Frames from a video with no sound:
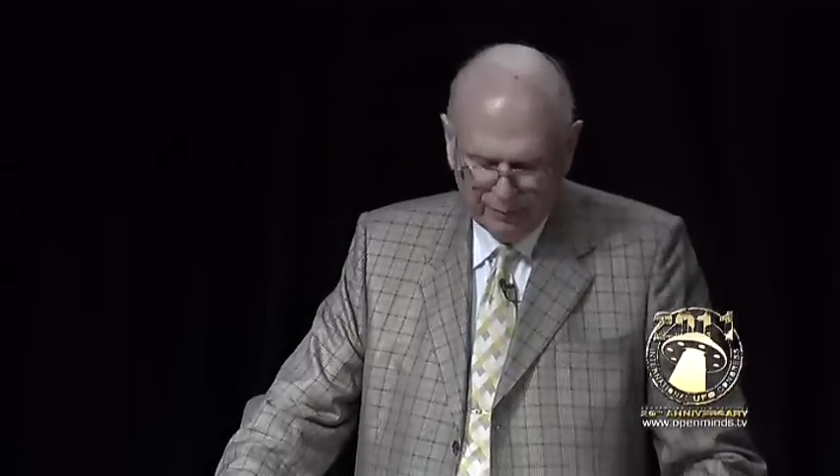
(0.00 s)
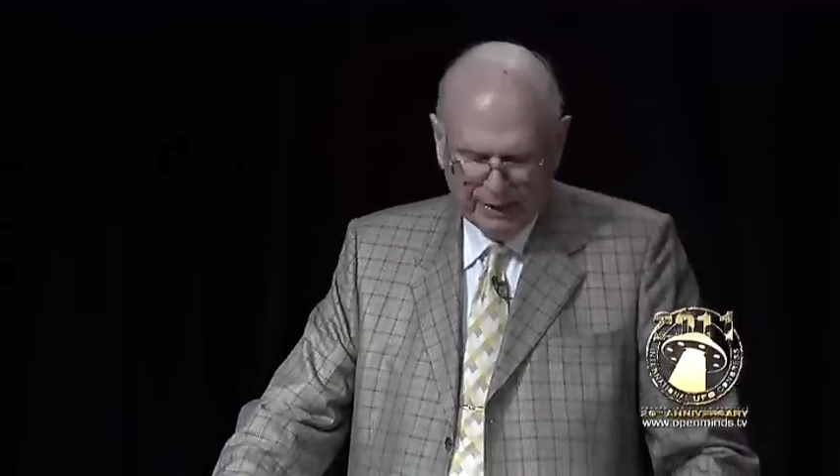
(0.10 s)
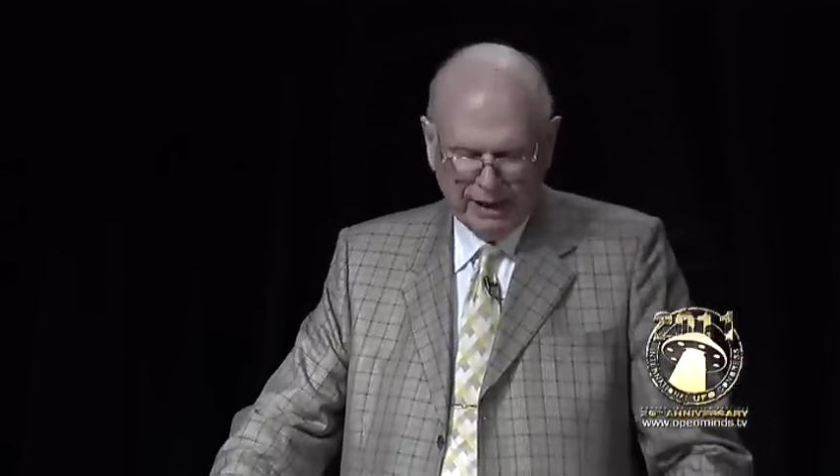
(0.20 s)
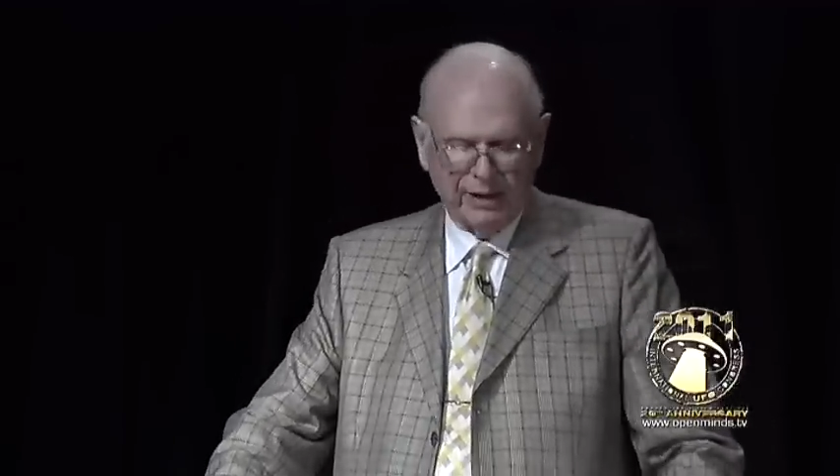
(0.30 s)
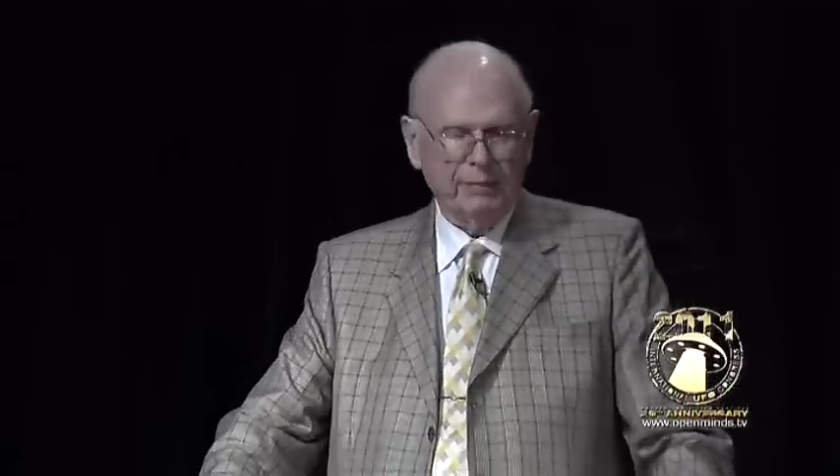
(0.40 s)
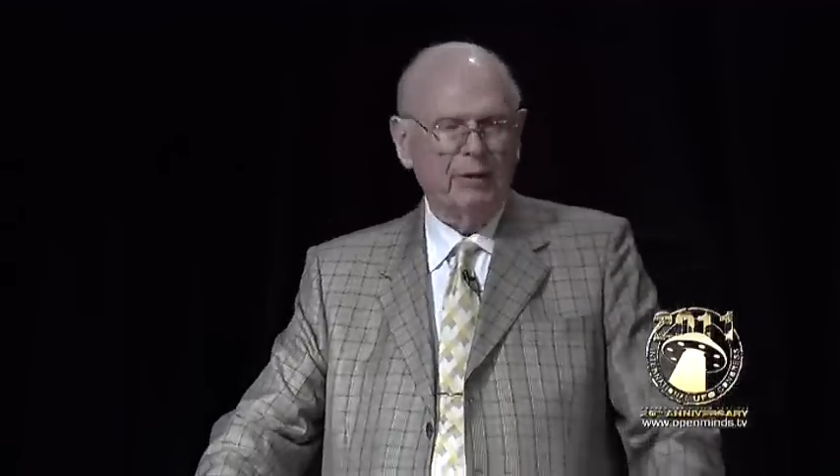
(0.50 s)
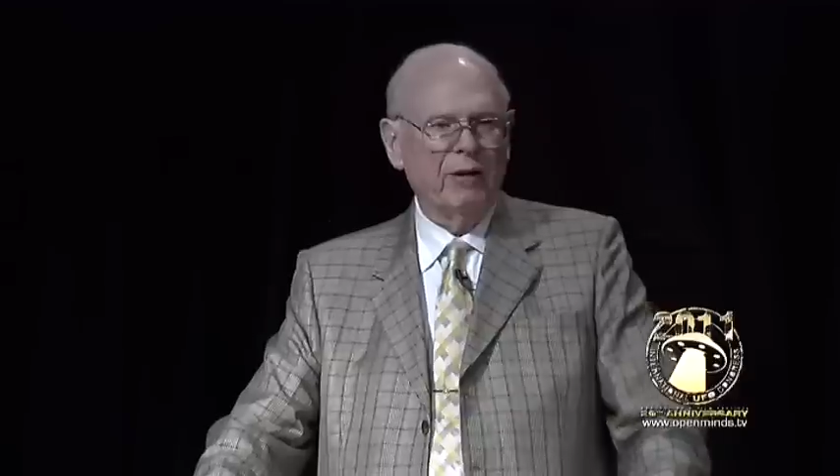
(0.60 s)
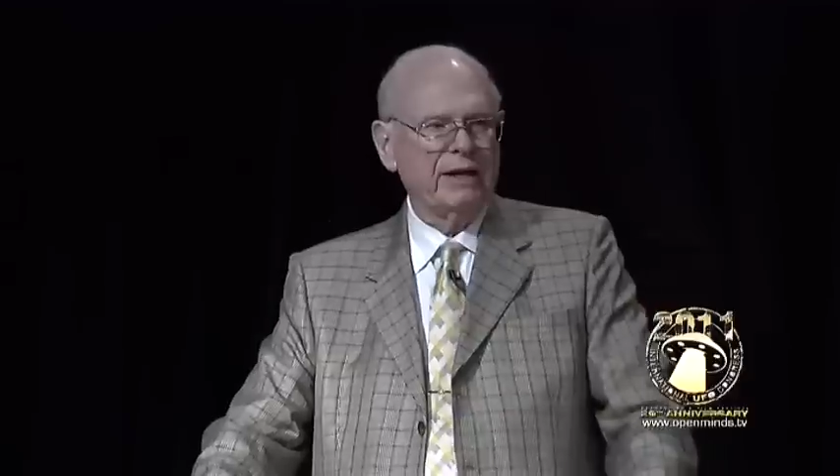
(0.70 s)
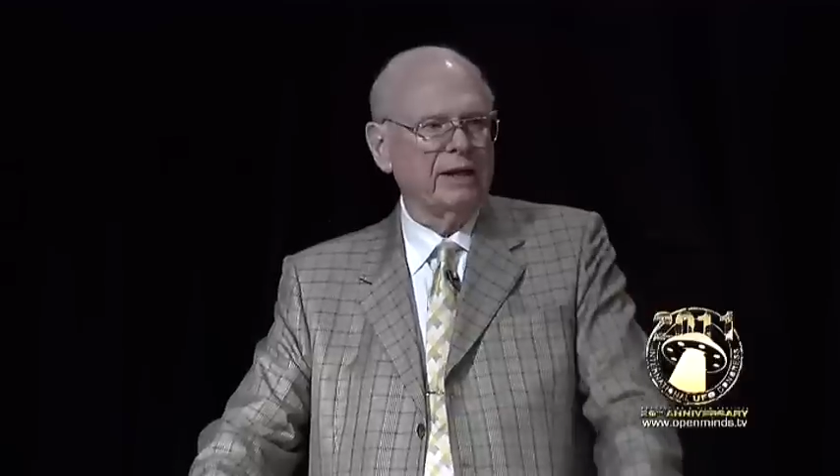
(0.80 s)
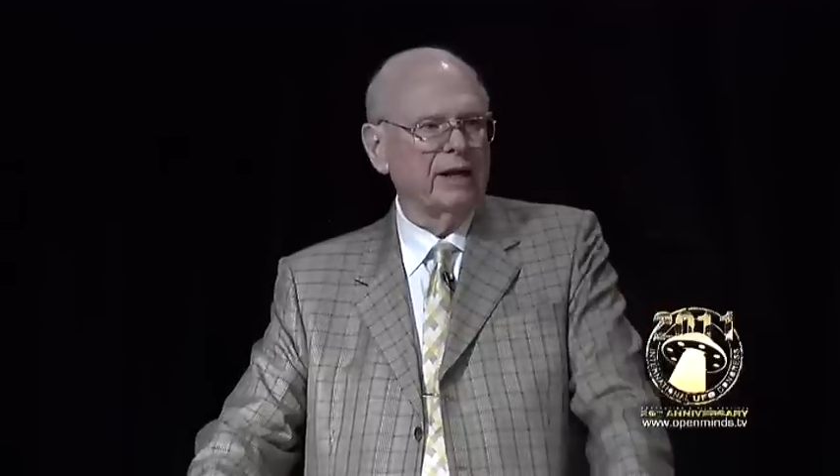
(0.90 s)
began to be
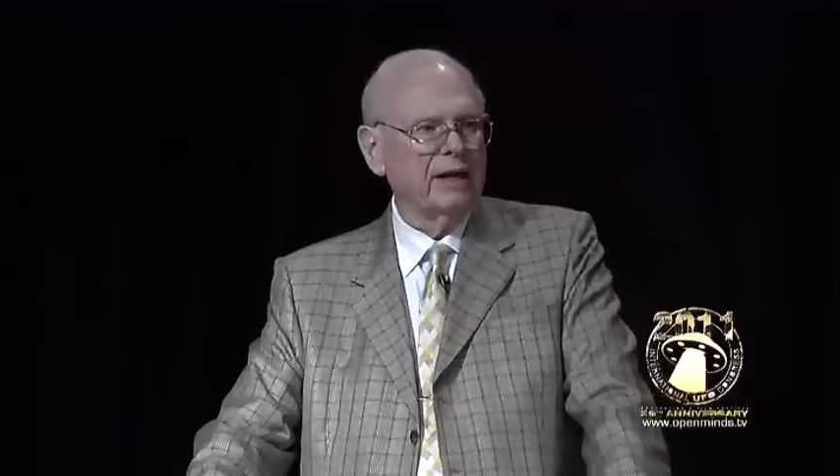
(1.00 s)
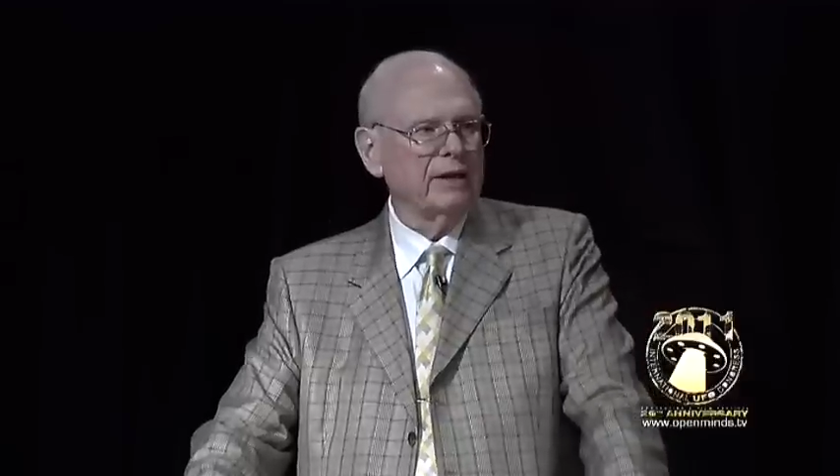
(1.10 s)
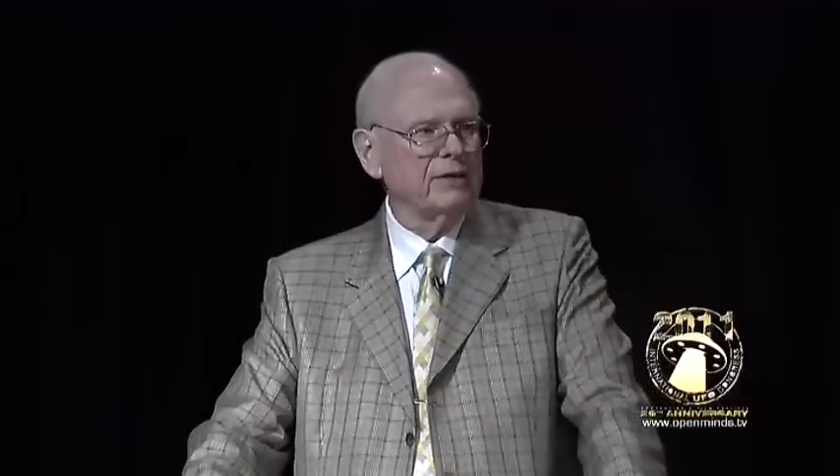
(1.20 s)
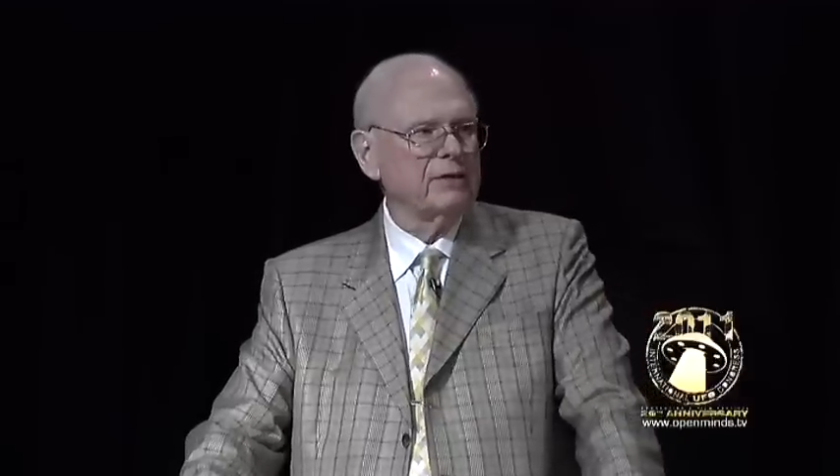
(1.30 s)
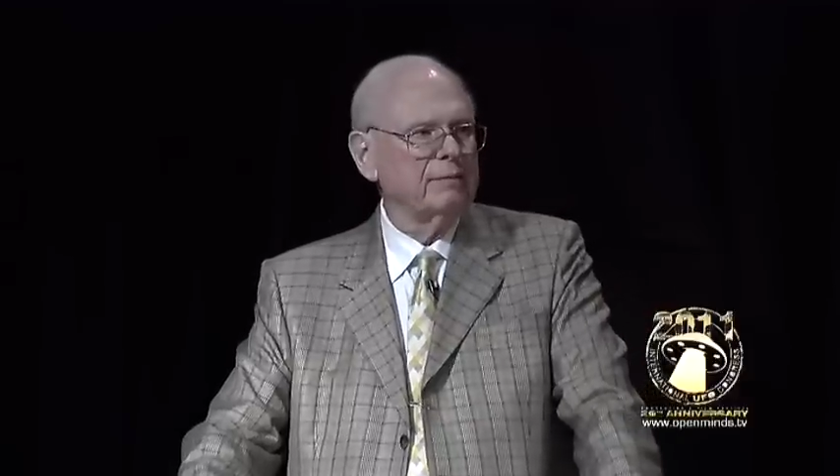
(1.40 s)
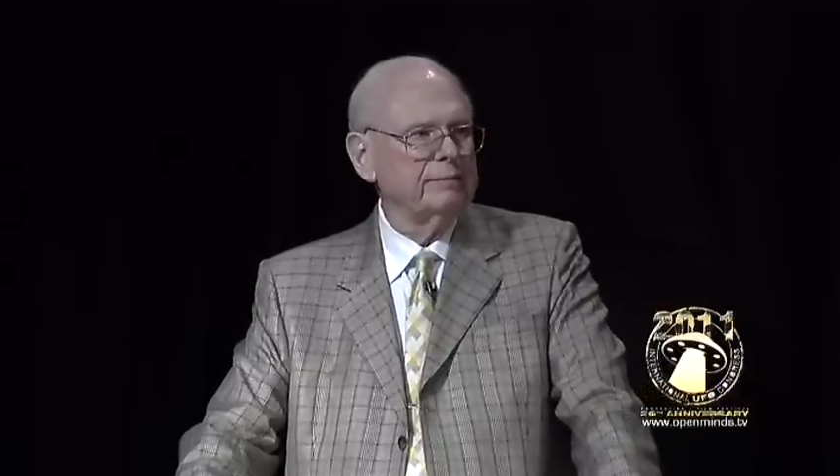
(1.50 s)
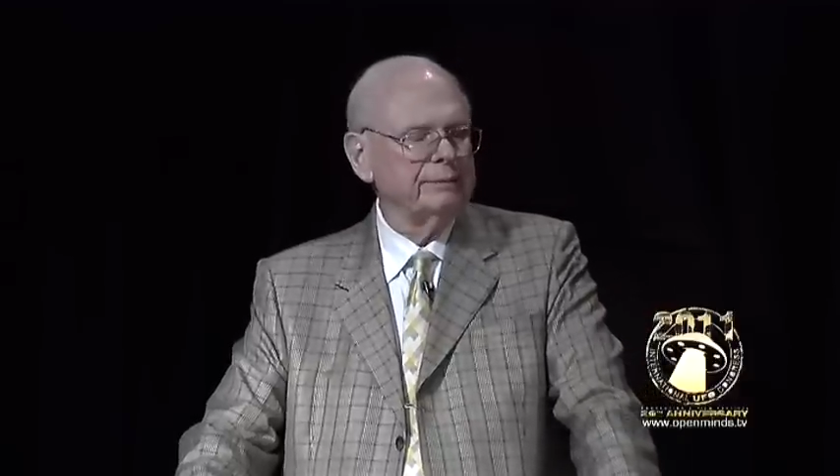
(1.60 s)
recognized.